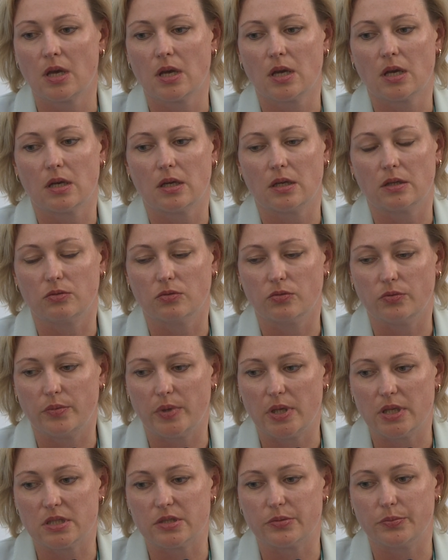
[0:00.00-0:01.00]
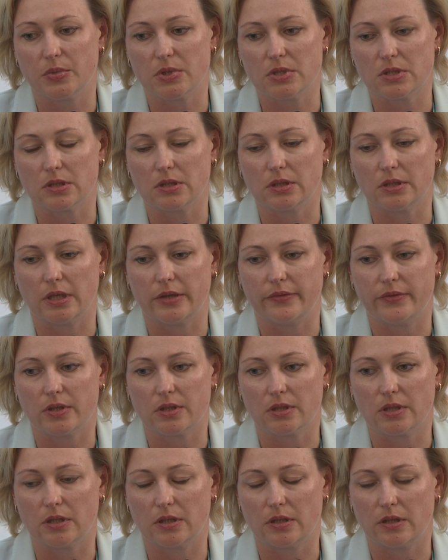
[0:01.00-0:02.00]
the new methodology of
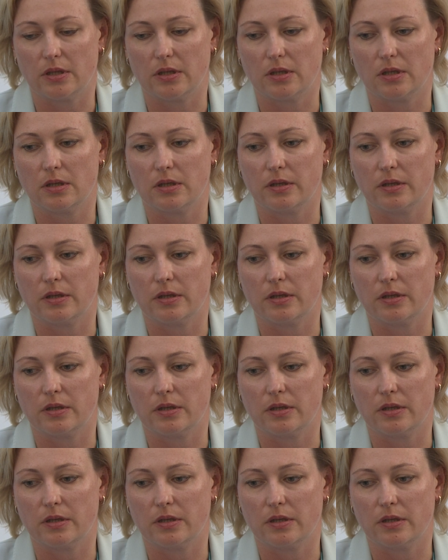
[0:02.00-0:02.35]
assessing